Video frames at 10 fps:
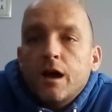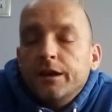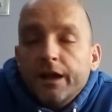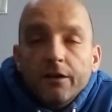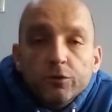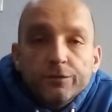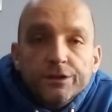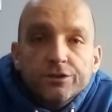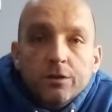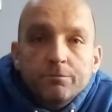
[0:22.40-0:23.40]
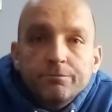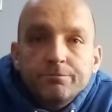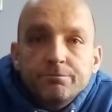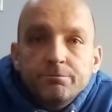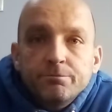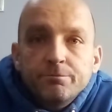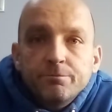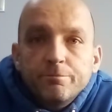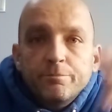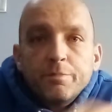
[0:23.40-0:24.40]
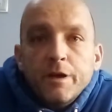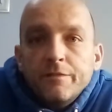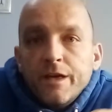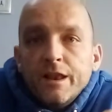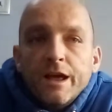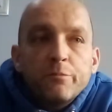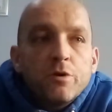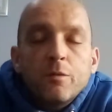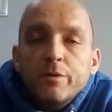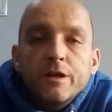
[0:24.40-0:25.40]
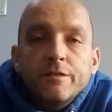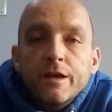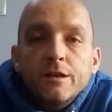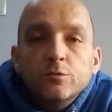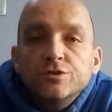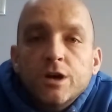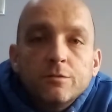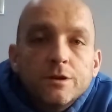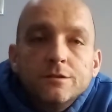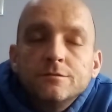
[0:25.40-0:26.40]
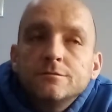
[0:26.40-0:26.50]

get a roofing job, being their labourer, being their little Joey,